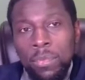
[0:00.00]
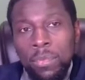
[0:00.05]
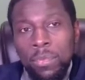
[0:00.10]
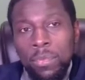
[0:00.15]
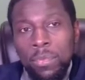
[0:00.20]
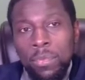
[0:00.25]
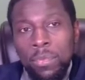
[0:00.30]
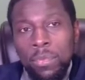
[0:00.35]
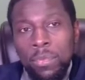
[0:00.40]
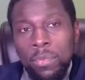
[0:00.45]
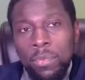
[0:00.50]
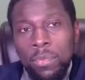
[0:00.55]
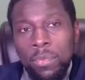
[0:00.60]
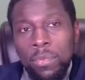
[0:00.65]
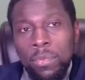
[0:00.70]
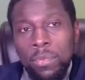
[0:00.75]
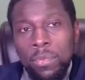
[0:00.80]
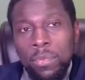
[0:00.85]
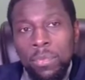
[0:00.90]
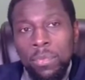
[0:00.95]

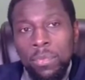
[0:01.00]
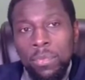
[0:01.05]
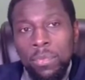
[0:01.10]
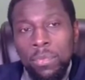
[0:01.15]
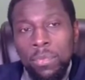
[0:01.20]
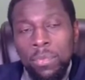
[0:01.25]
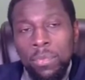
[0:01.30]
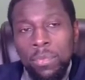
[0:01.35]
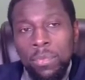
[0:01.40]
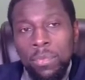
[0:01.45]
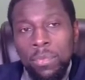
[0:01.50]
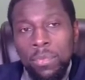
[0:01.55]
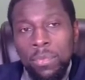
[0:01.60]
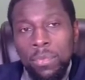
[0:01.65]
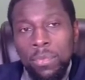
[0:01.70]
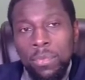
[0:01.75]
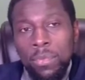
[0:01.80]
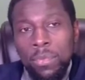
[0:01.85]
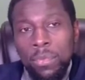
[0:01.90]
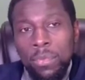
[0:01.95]

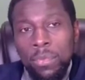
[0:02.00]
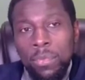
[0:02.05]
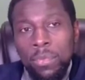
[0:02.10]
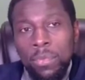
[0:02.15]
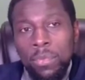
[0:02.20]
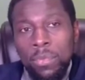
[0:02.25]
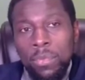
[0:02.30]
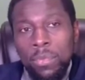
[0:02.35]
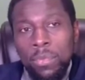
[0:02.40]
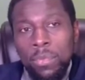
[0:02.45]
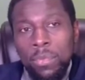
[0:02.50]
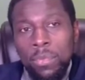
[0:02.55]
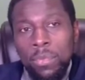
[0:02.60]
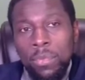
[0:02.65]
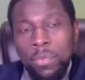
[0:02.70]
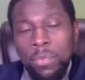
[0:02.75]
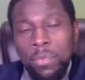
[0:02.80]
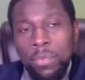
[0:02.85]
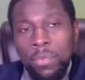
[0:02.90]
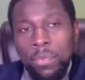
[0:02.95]

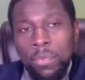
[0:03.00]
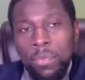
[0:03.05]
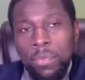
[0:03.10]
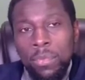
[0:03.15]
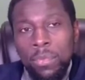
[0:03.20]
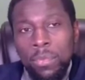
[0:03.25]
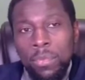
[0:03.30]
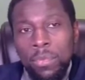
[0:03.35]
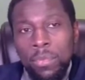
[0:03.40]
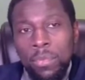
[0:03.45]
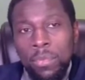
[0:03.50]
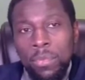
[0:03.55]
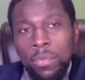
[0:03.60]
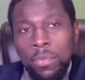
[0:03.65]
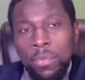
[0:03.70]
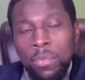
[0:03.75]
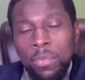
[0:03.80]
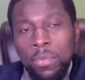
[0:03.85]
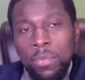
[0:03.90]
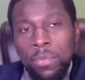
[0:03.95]

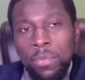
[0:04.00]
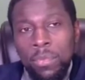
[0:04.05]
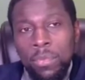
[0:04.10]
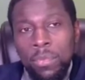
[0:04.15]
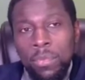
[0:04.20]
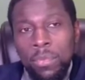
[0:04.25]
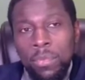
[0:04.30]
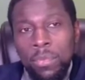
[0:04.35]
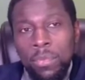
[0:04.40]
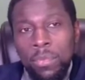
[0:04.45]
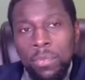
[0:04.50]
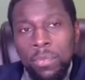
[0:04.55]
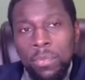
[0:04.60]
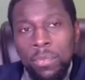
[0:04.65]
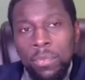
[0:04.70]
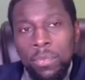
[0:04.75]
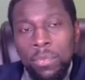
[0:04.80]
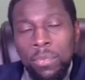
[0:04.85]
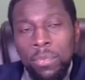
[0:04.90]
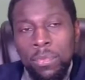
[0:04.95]

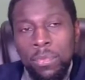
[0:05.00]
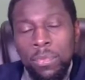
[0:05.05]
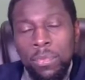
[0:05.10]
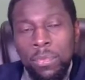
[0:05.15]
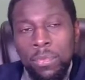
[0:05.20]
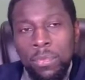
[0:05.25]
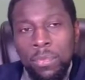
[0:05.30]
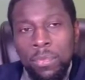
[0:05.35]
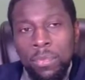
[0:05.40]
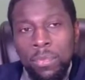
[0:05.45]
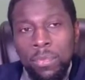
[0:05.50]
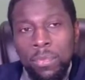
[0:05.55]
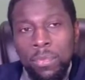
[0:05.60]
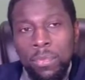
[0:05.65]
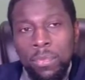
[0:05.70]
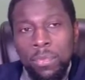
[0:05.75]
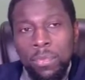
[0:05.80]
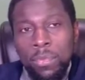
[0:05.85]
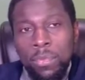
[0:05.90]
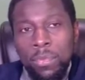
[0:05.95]

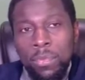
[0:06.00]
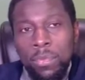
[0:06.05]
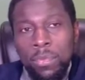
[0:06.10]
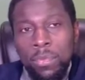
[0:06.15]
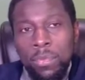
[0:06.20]
The person shown says nothing.